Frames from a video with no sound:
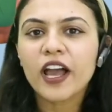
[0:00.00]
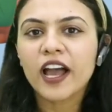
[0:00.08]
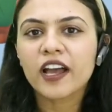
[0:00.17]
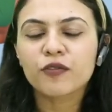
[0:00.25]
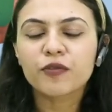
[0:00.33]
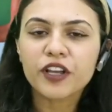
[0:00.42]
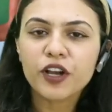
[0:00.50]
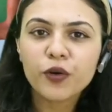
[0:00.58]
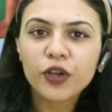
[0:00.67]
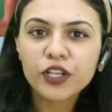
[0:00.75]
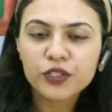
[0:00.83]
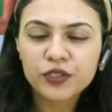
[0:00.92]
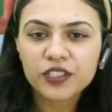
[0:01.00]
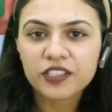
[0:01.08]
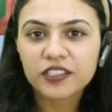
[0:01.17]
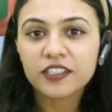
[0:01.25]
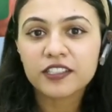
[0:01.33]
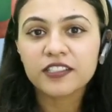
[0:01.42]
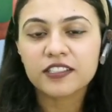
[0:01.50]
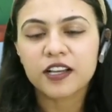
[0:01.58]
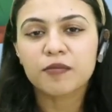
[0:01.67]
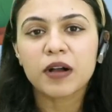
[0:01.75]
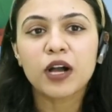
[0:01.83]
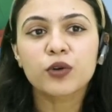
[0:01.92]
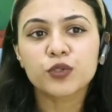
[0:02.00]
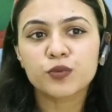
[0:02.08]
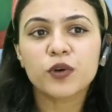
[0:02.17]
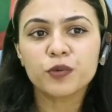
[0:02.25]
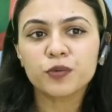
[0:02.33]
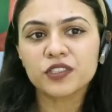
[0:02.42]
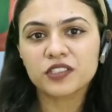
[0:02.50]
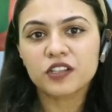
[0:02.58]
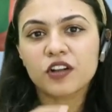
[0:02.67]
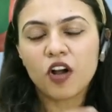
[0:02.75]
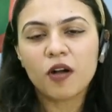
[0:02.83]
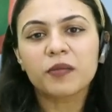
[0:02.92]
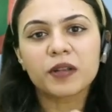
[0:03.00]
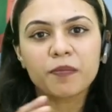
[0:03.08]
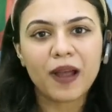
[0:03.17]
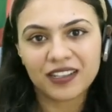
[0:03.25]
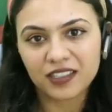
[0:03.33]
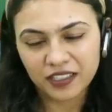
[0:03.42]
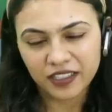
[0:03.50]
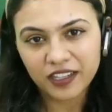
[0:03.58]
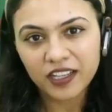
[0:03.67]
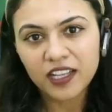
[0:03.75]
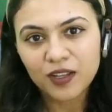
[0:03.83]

and we are going to discuss about what was the common pattern